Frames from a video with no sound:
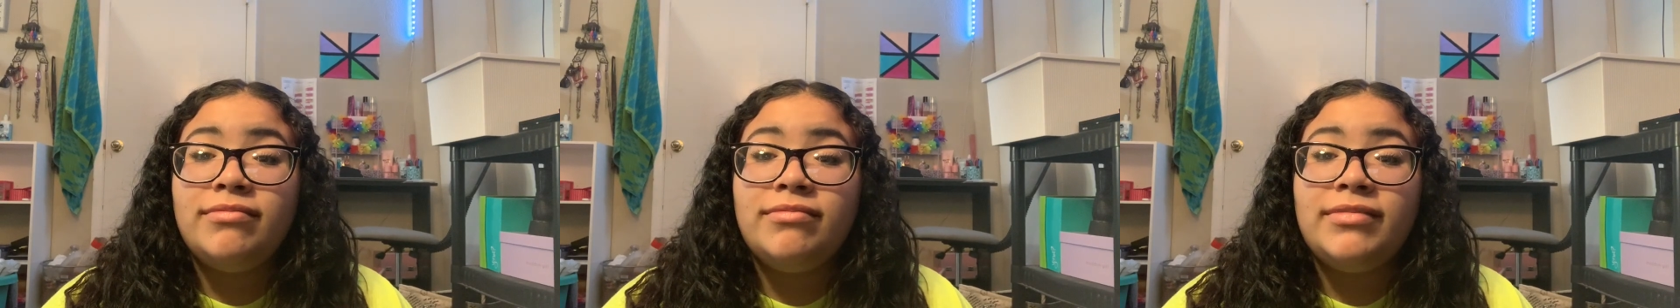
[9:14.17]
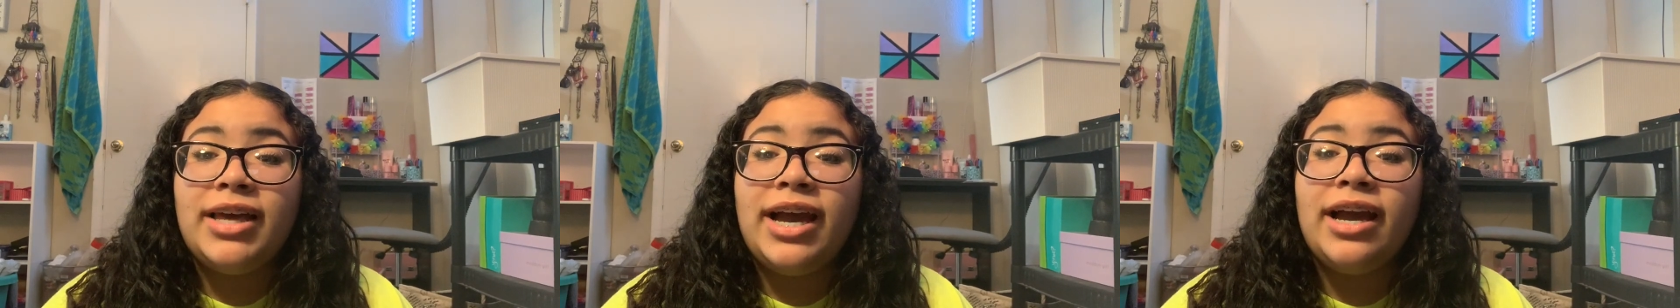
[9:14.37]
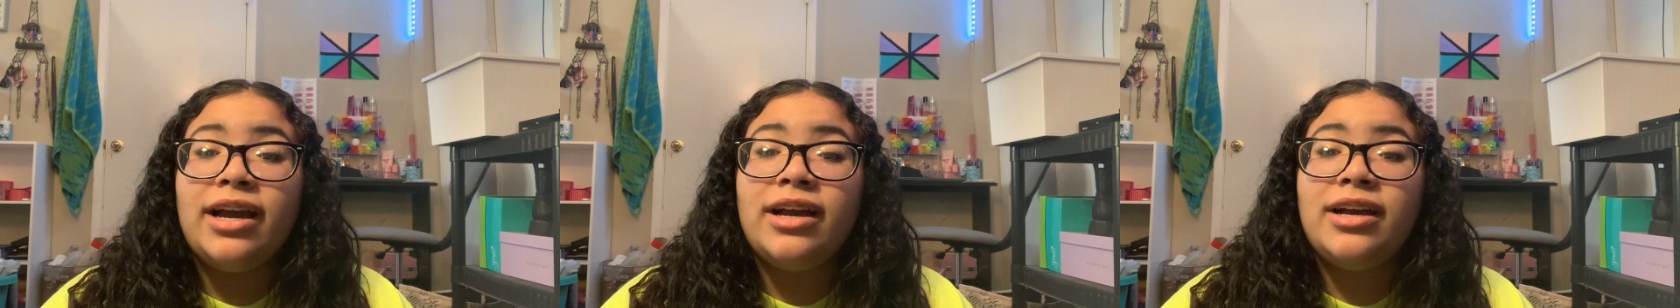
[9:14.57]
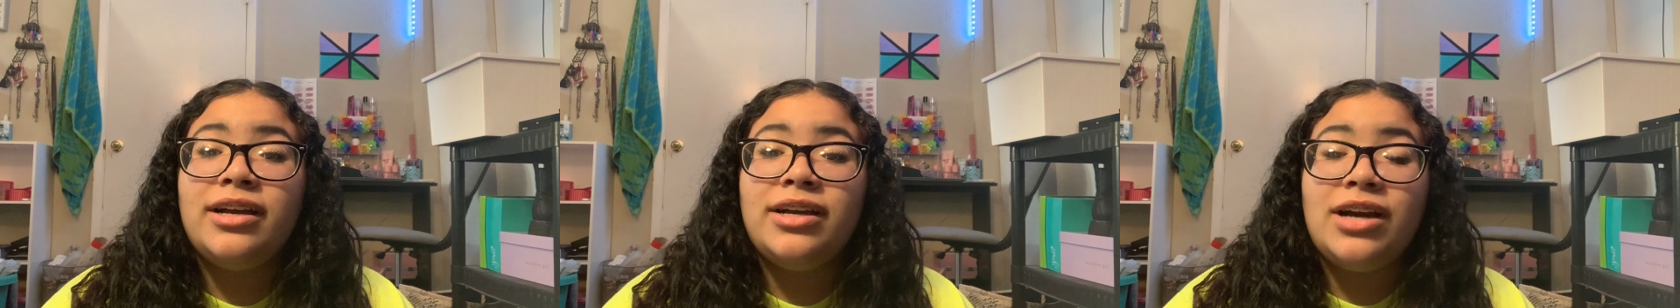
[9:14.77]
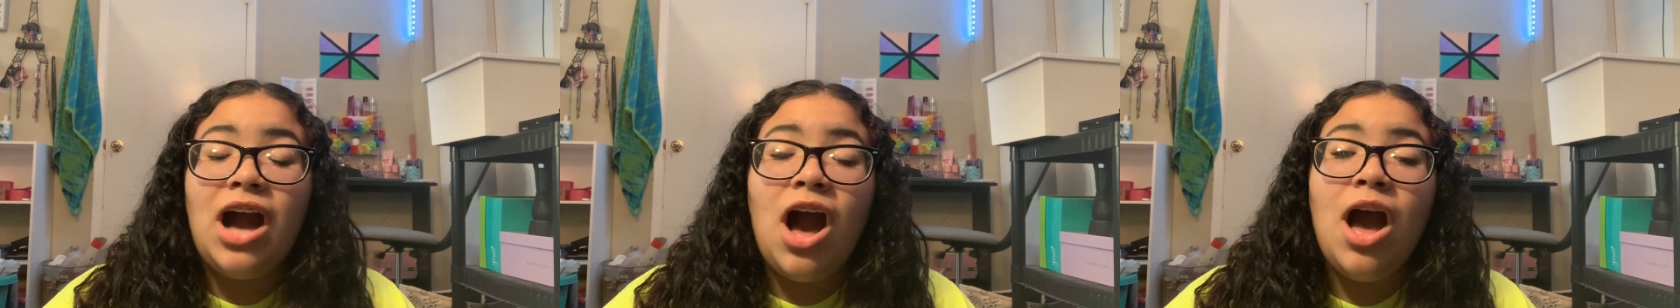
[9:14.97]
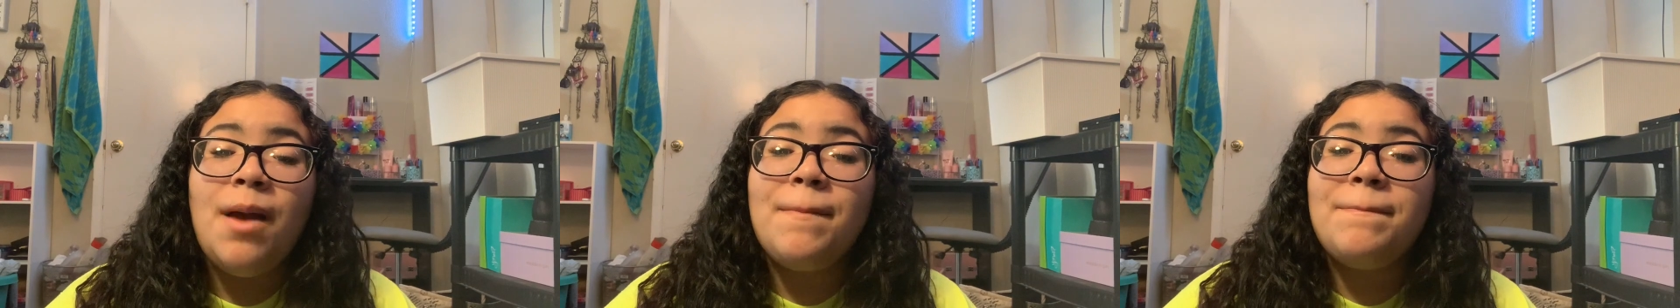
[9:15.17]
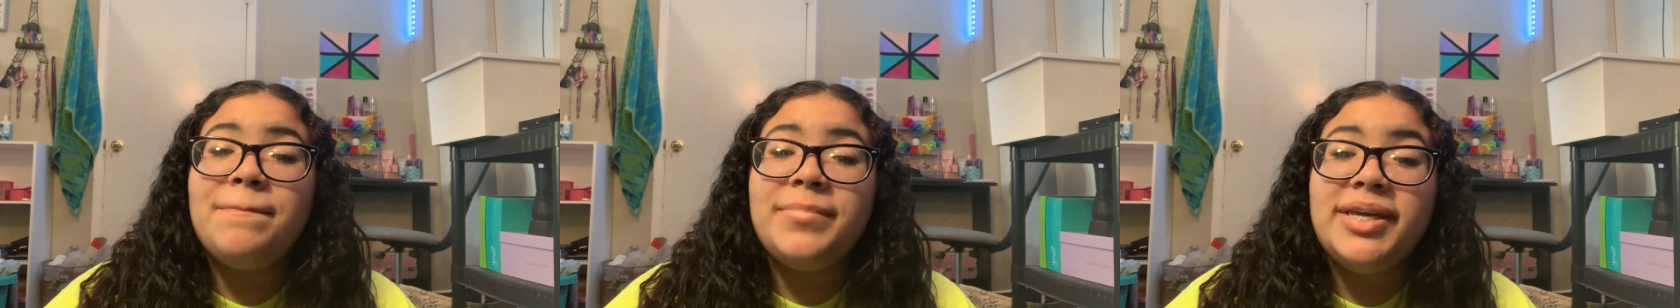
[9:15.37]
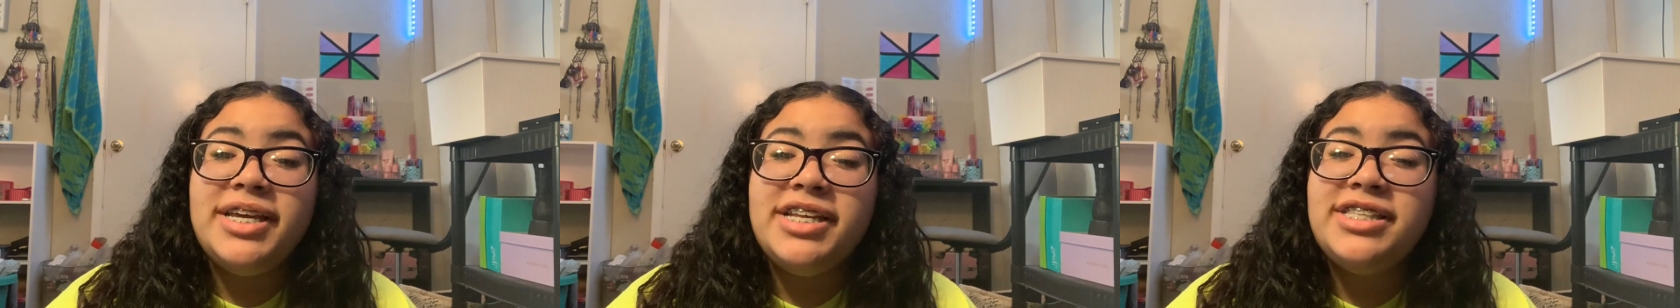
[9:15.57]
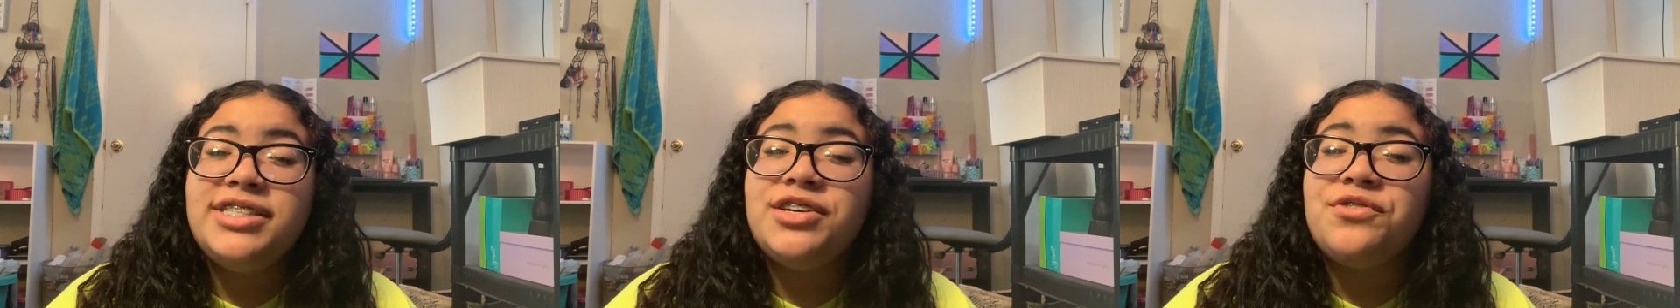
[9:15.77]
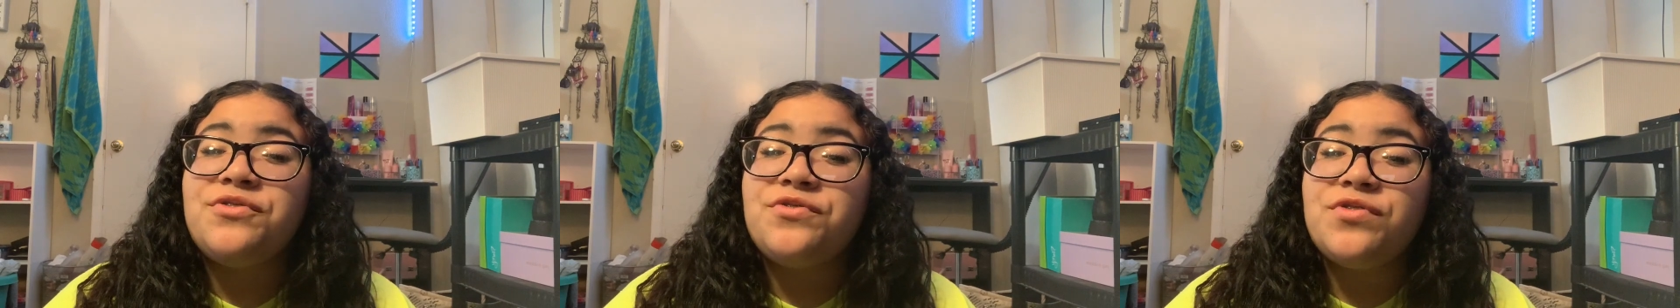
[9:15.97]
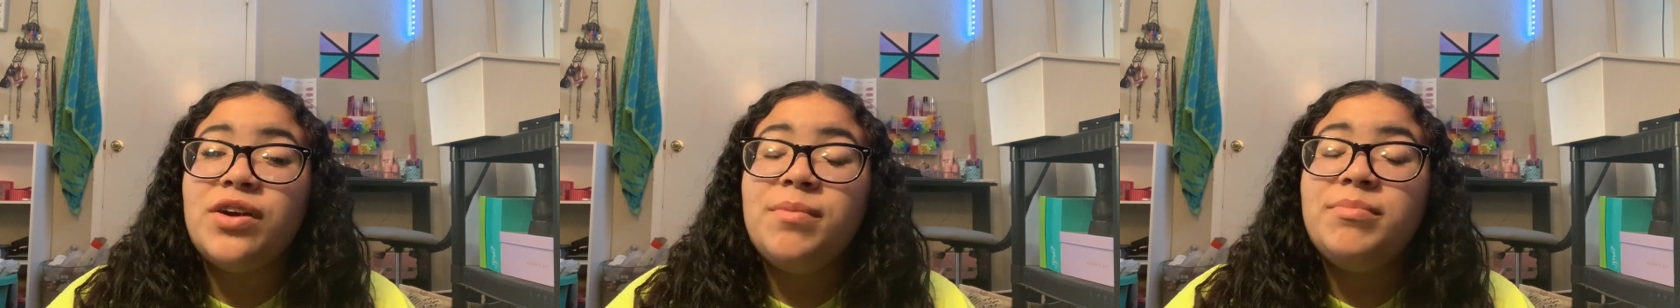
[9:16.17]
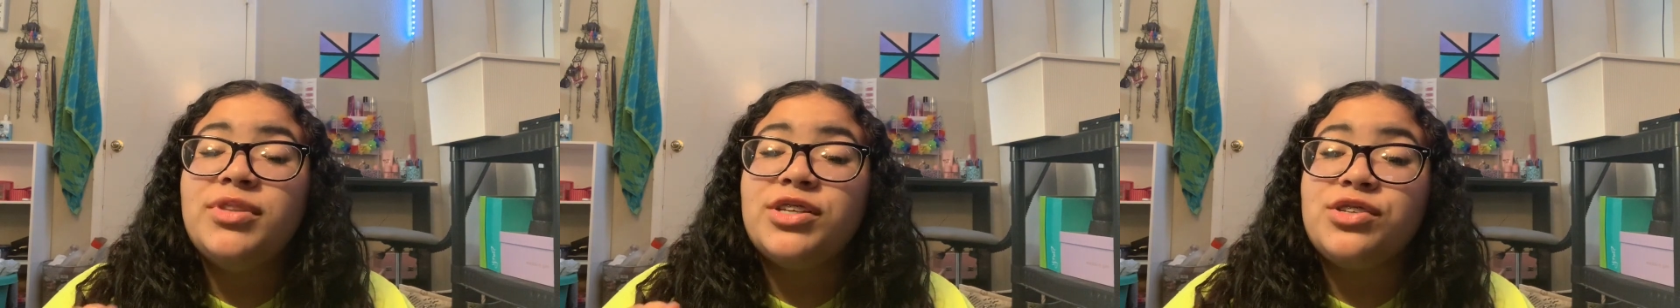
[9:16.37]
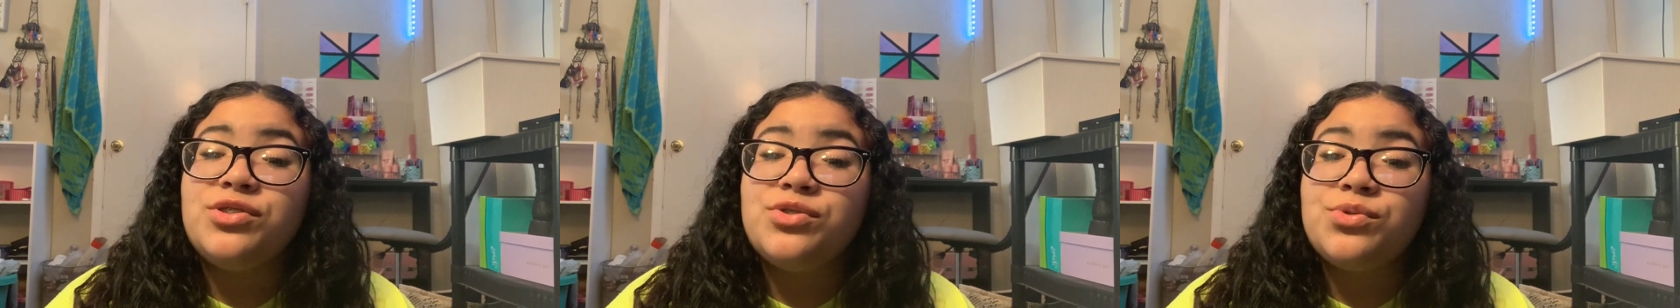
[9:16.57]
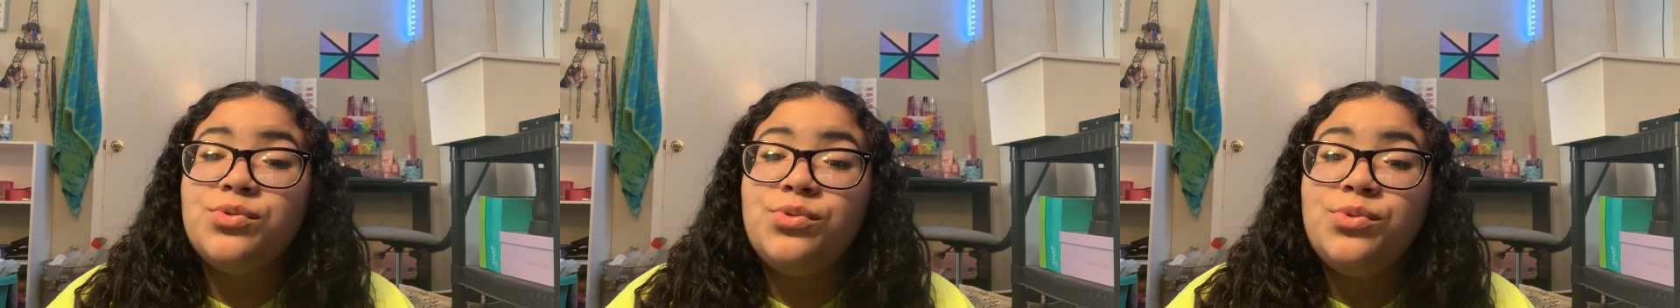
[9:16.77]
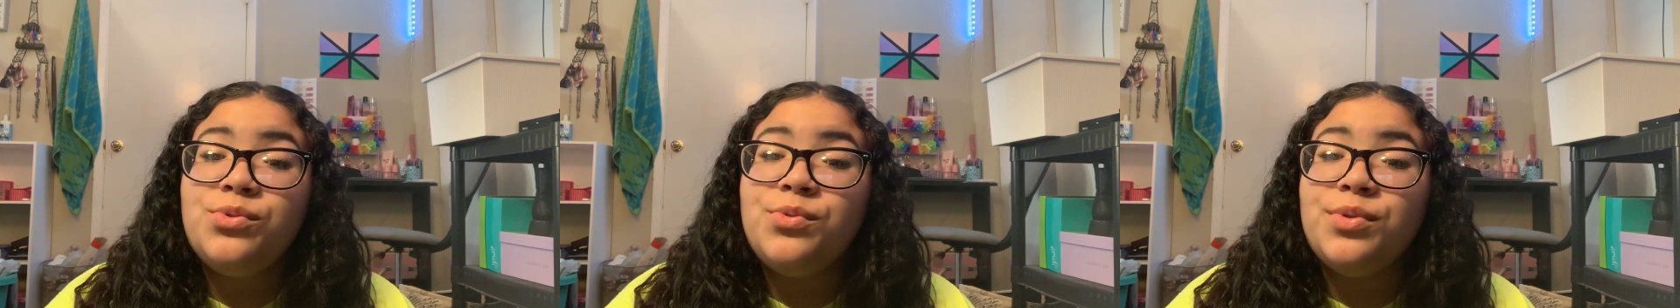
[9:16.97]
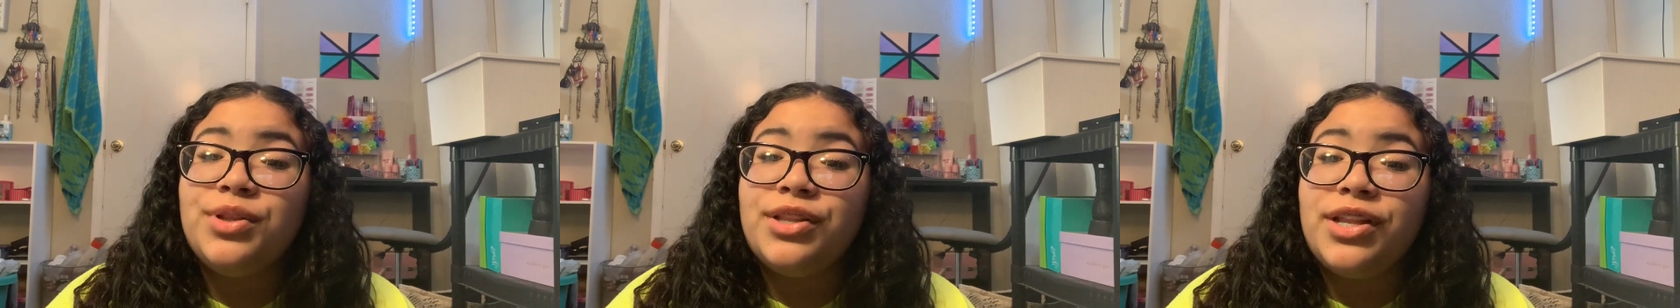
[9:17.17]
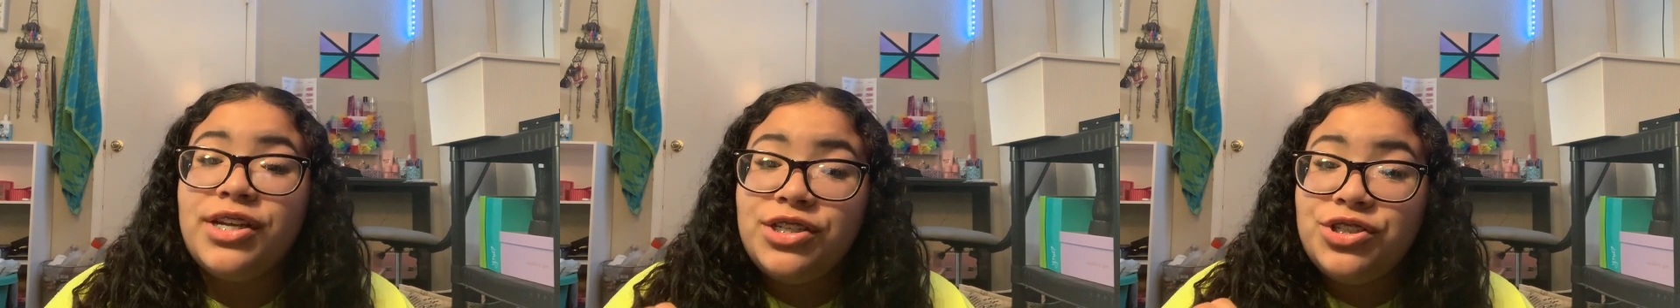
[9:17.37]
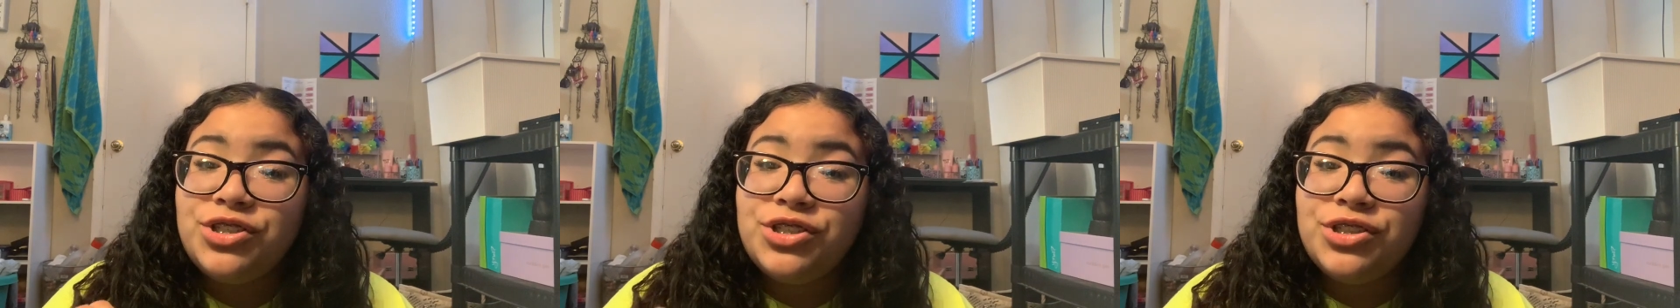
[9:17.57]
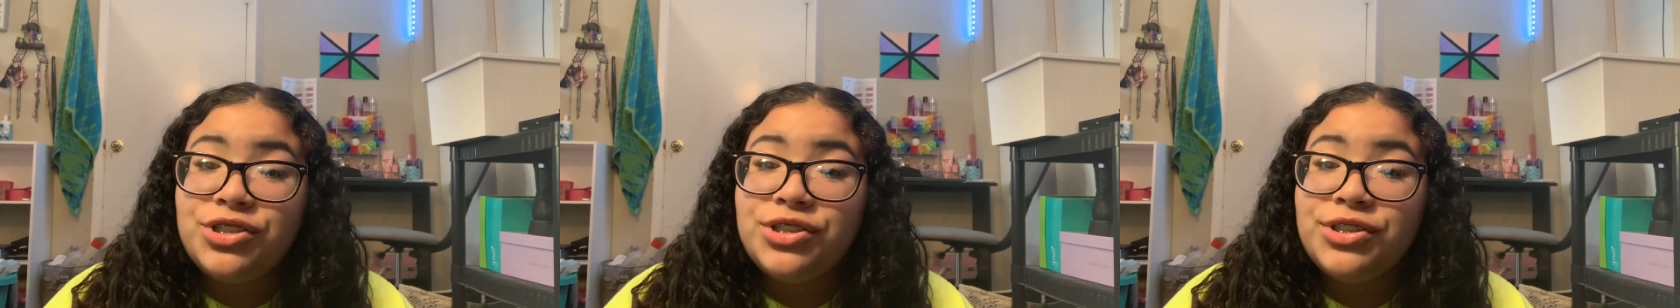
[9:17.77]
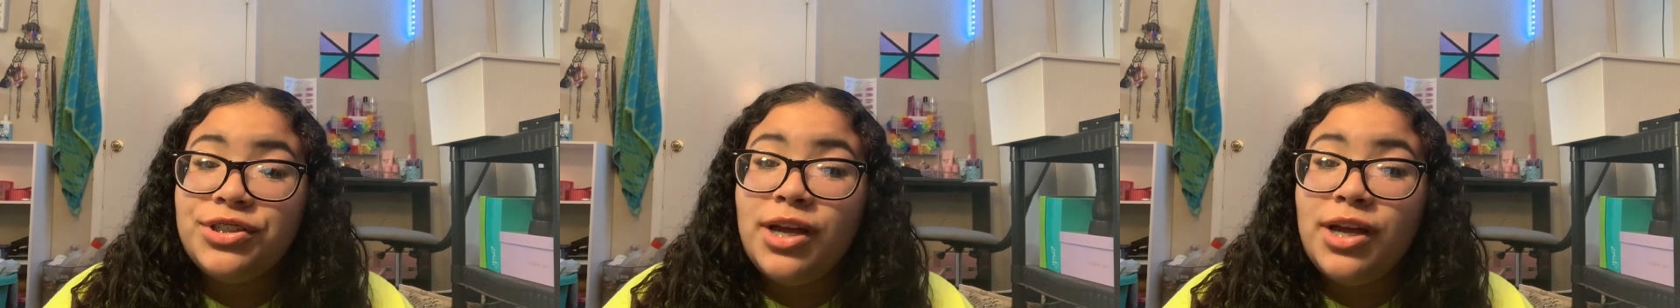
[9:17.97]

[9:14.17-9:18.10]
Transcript: that got pizza from the school lunch